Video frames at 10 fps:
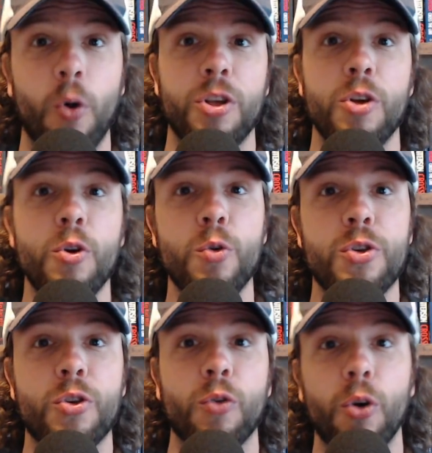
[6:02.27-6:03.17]
you
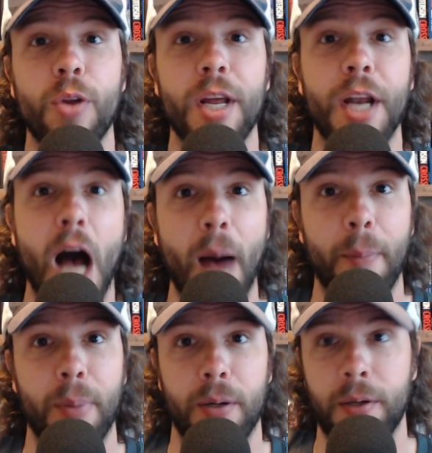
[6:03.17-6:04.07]
screwed it
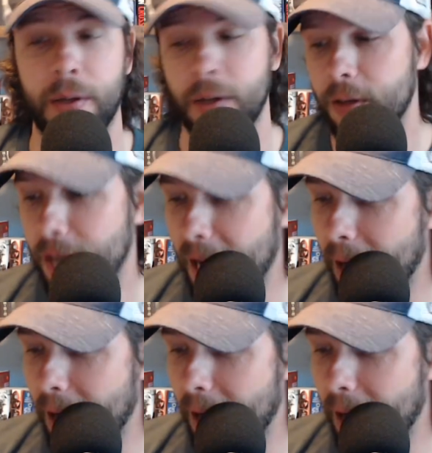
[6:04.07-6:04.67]
up. Now,